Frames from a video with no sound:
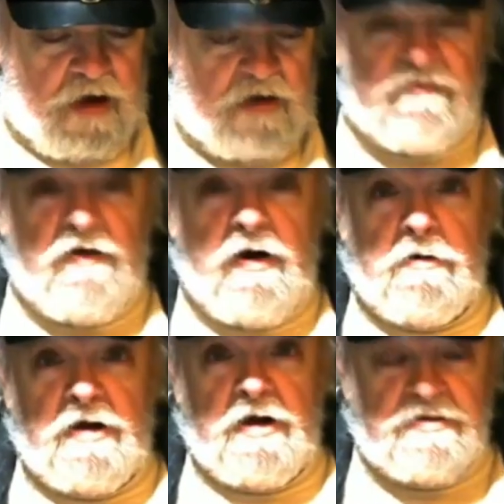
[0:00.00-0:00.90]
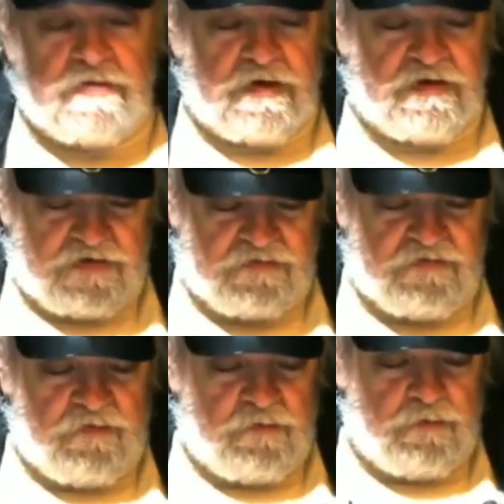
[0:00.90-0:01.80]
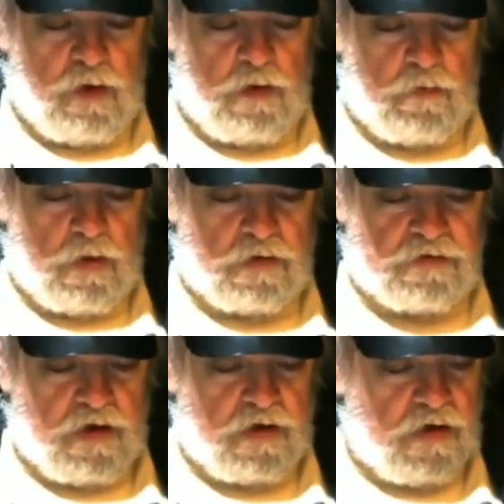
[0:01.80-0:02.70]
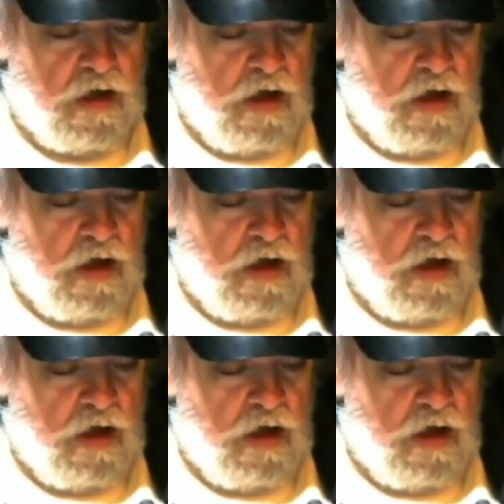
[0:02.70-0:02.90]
modifier dangerous. Well done.